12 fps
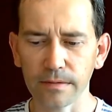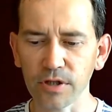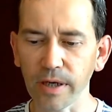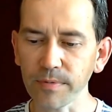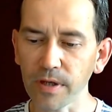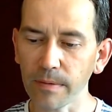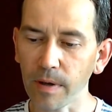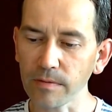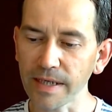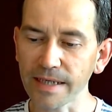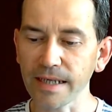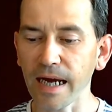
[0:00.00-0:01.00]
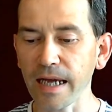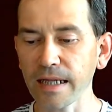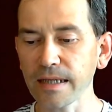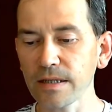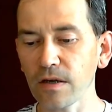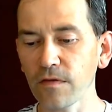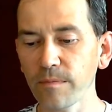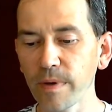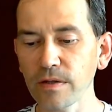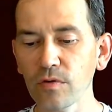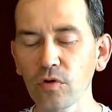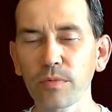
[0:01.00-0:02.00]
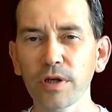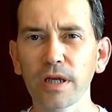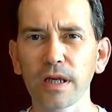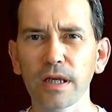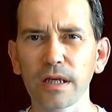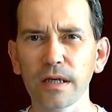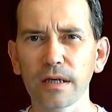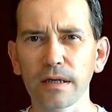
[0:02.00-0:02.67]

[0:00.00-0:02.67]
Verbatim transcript: chapter about the science of pendulum healing,